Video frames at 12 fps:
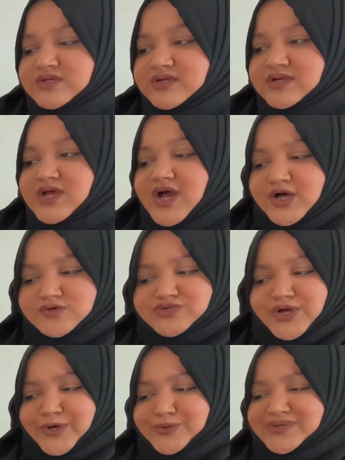Oh
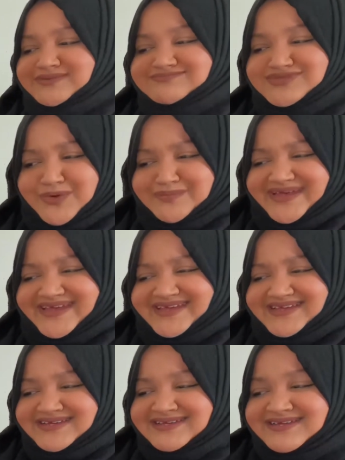no, not
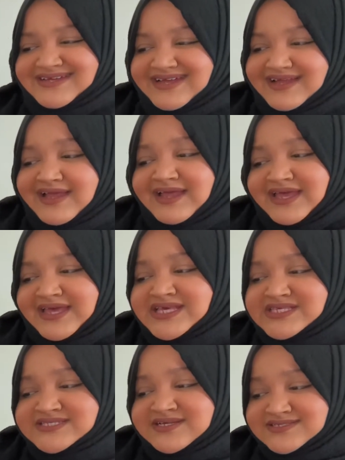me. He's
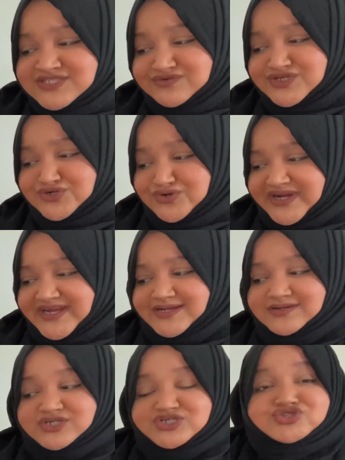under a tree,
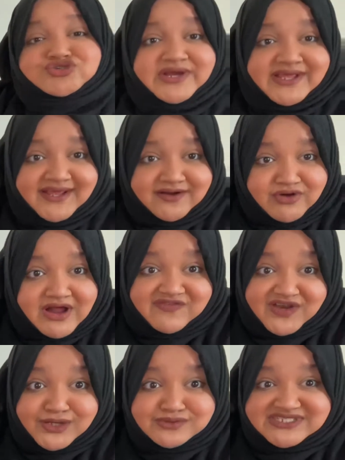drinking
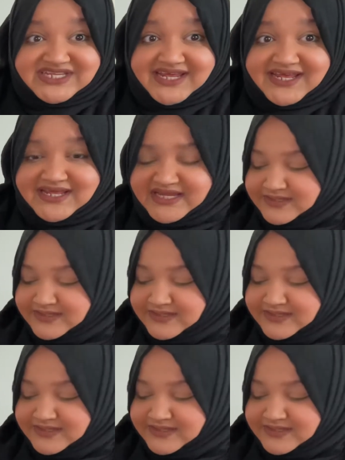Gruffalo tea.